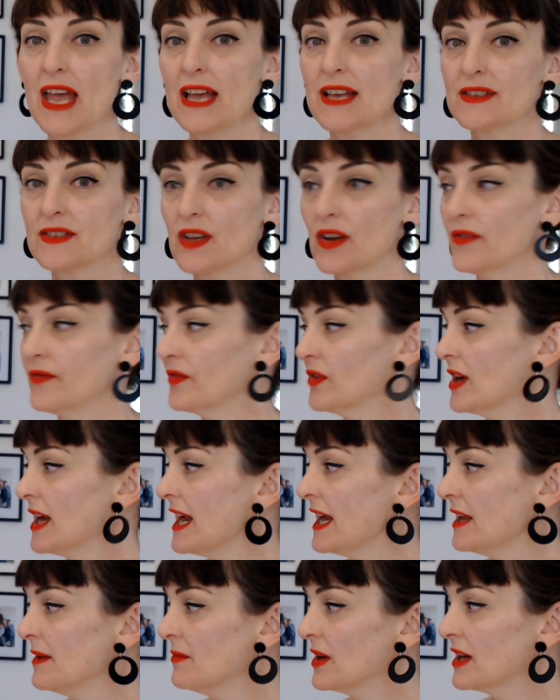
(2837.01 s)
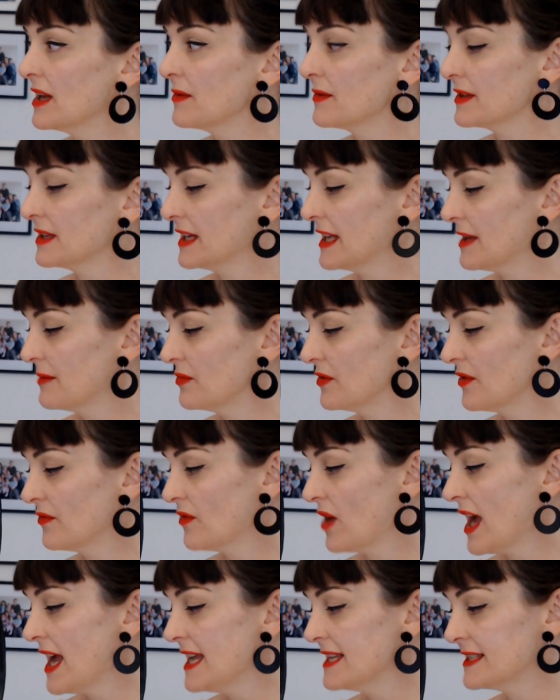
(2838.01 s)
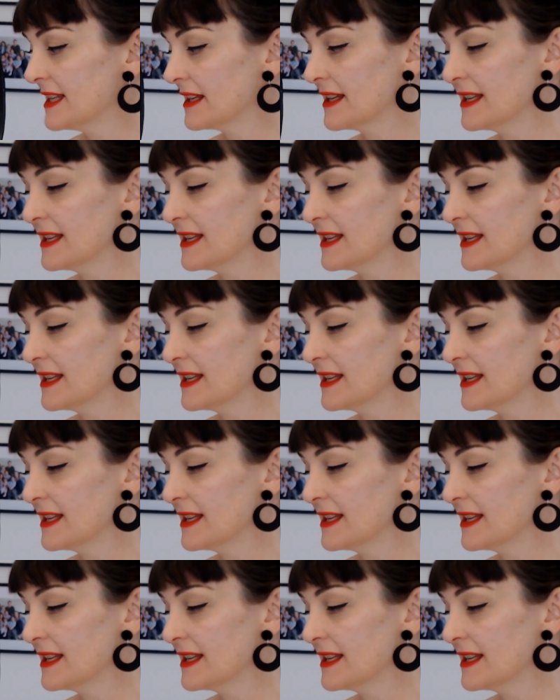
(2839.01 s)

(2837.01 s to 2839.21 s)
So for anybody with Libra rising,